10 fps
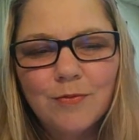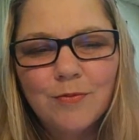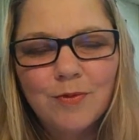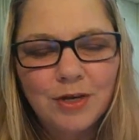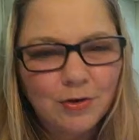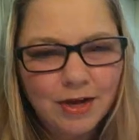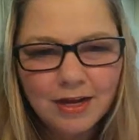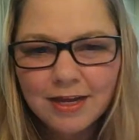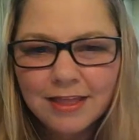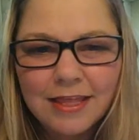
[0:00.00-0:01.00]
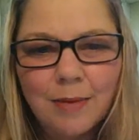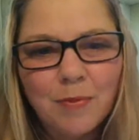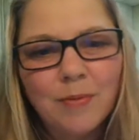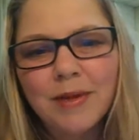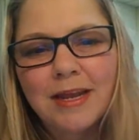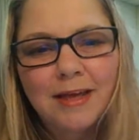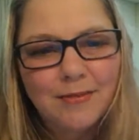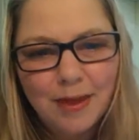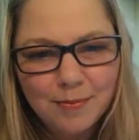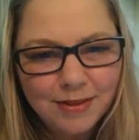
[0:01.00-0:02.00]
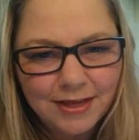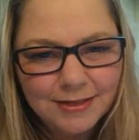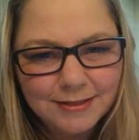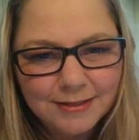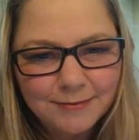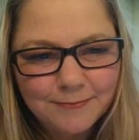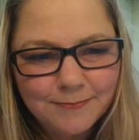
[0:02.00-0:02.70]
when you're in that moment at that place.